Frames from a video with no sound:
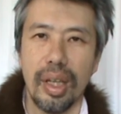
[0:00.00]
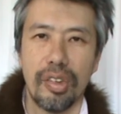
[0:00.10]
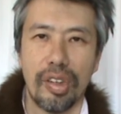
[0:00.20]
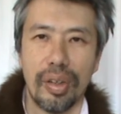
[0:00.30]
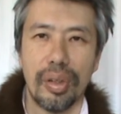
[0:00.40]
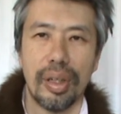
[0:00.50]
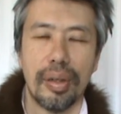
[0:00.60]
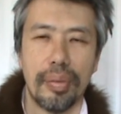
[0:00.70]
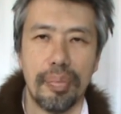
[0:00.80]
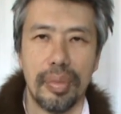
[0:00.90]
So
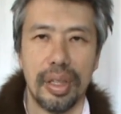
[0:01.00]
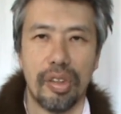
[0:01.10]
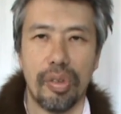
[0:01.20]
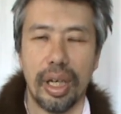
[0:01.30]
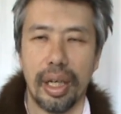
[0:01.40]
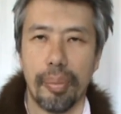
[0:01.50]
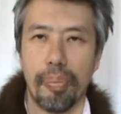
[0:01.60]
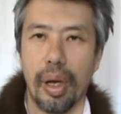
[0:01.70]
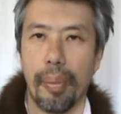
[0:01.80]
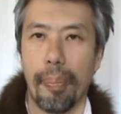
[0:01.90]
the it's really a,
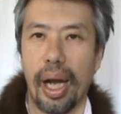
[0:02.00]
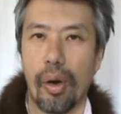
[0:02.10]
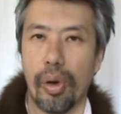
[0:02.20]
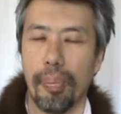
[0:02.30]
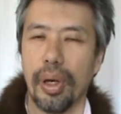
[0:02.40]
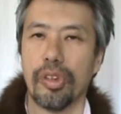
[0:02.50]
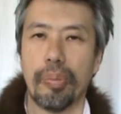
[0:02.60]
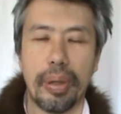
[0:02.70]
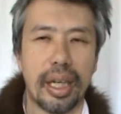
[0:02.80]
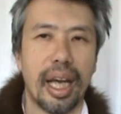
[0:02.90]
a power
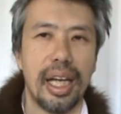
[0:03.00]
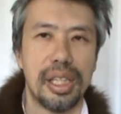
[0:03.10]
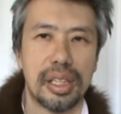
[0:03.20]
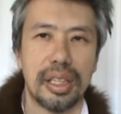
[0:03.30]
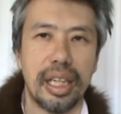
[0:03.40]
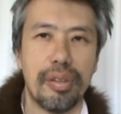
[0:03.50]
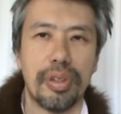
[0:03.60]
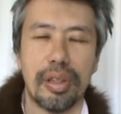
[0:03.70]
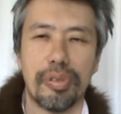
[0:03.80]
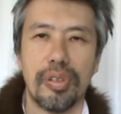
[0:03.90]
multiplication,
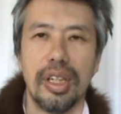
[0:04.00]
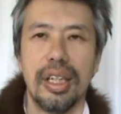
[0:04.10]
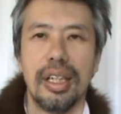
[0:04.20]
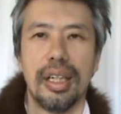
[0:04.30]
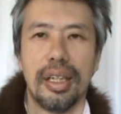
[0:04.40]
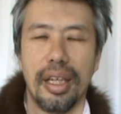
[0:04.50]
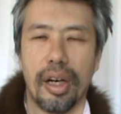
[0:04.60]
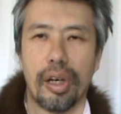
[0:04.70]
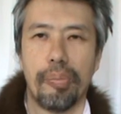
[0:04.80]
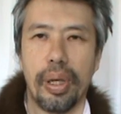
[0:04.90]
even if the
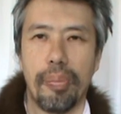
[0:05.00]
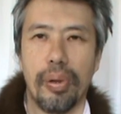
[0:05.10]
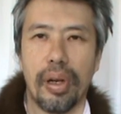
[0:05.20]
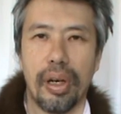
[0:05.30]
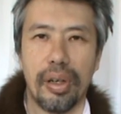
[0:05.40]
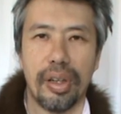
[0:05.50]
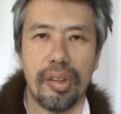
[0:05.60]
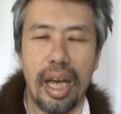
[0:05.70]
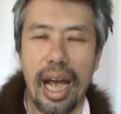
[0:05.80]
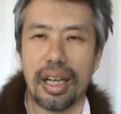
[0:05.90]
other people are
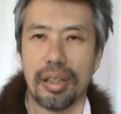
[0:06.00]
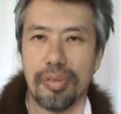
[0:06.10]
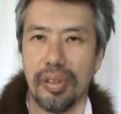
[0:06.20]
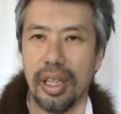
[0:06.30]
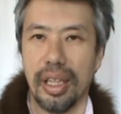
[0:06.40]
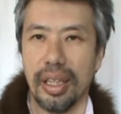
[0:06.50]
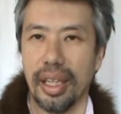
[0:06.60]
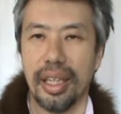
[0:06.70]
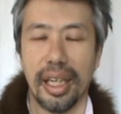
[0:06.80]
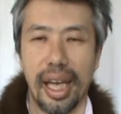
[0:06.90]
not actively
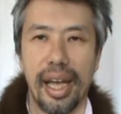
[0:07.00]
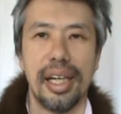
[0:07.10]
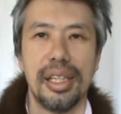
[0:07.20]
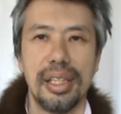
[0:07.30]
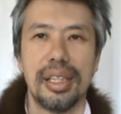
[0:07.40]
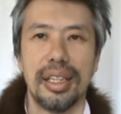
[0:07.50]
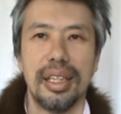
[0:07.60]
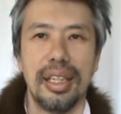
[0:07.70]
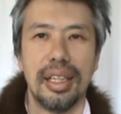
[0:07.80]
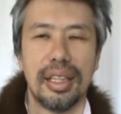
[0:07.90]
engaged
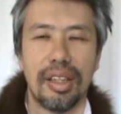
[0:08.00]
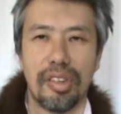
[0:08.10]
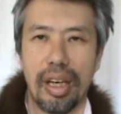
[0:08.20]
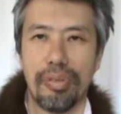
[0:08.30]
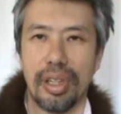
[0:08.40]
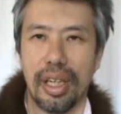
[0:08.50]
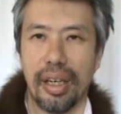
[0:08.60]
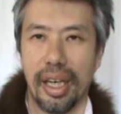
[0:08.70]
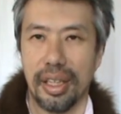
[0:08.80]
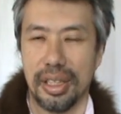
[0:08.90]
just having
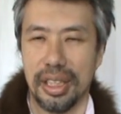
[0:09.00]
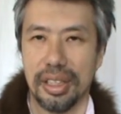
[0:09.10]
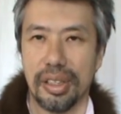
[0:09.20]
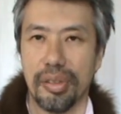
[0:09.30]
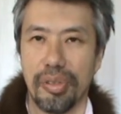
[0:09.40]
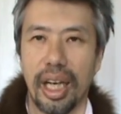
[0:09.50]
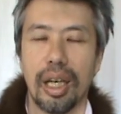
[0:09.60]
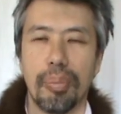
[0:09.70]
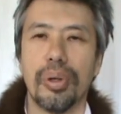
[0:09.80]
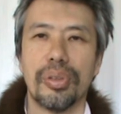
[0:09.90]
their energies
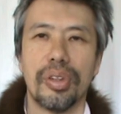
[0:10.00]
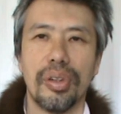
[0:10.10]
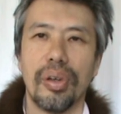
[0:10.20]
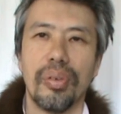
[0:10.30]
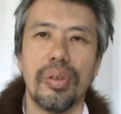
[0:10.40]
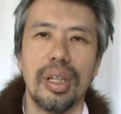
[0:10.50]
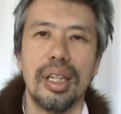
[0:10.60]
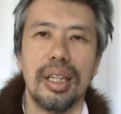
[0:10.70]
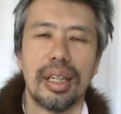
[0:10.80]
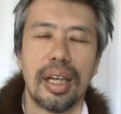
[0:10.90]
available to you
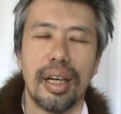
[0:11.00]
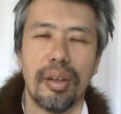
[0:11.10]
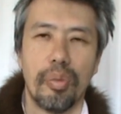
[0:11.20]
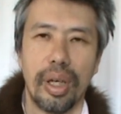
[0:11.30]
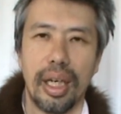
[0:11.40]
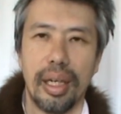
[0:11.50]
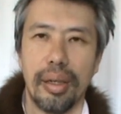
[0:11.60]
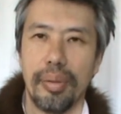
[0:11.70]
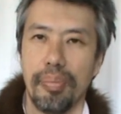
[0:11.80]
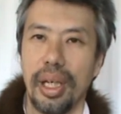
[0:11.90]
can
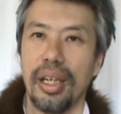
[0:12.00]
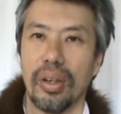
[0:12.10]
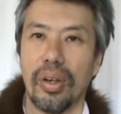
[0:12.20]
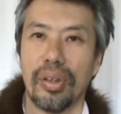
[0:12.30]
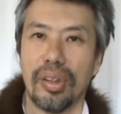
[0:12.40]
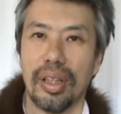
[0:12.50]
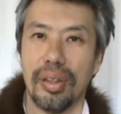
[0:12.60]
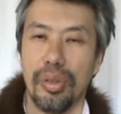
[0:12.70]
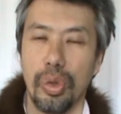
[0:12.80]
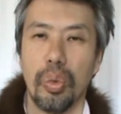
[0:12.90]
really mean a lot
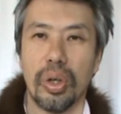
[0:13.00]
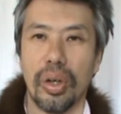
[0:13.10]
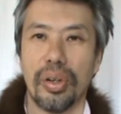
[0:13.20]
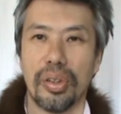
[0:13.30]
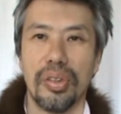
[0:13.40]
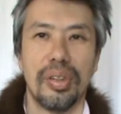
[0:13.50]
and do a lot.